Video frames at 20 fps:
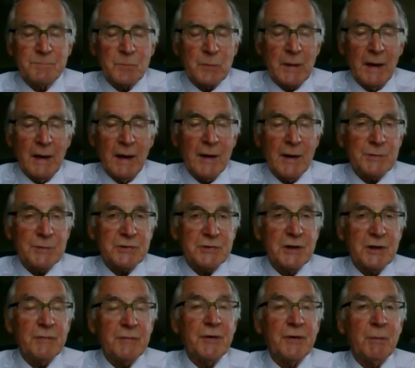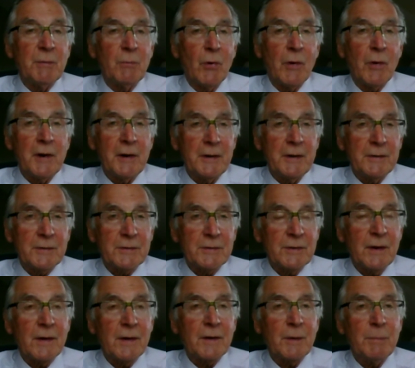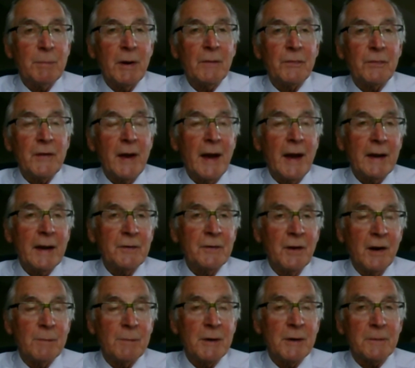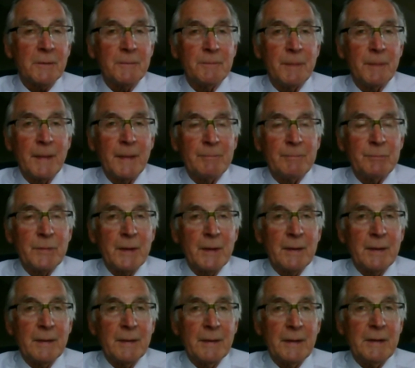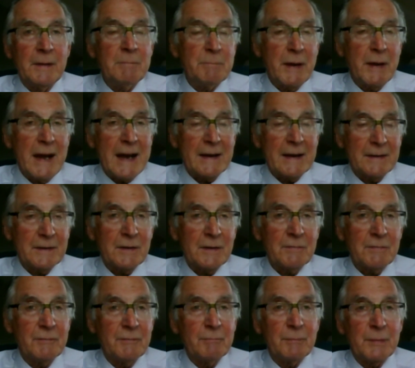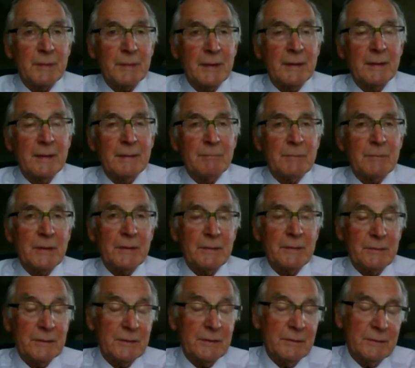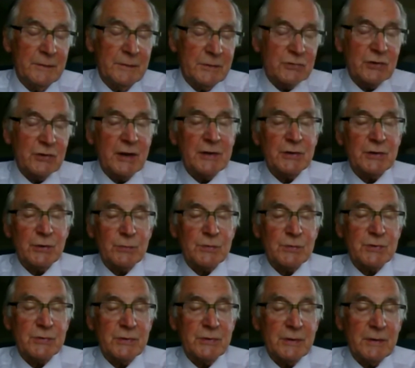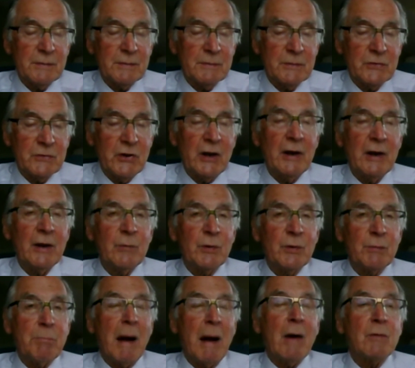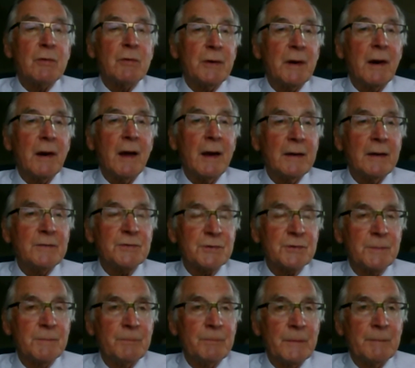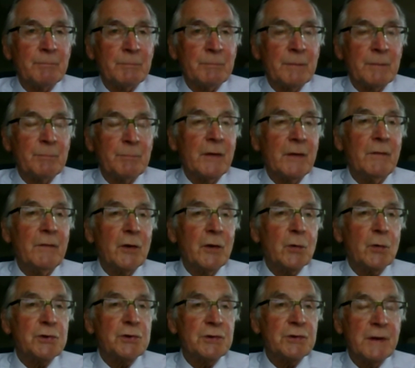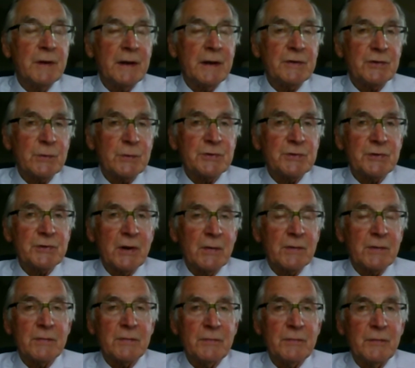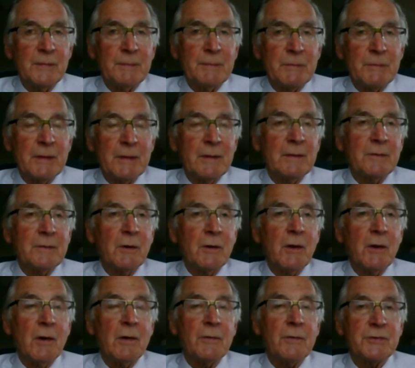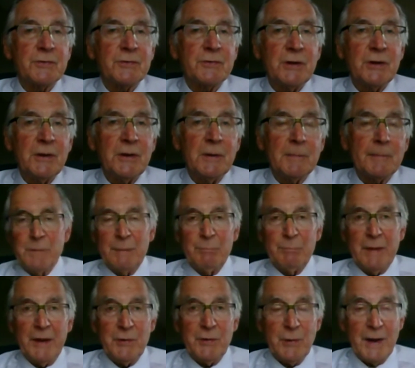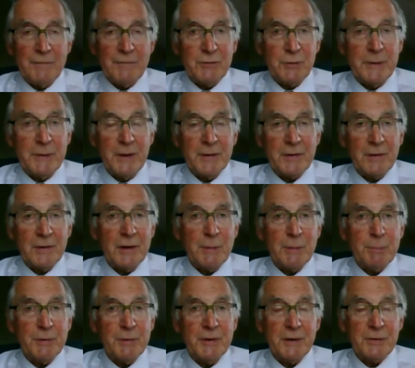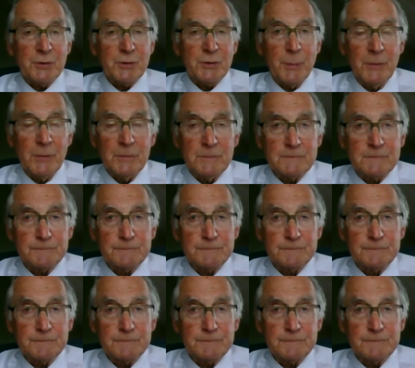I was given a morning to talk about the economic impact of, in this case, it was the dealing with boundary lines in the ocean as a result of the law of the sea. And you have to be utterly predictable.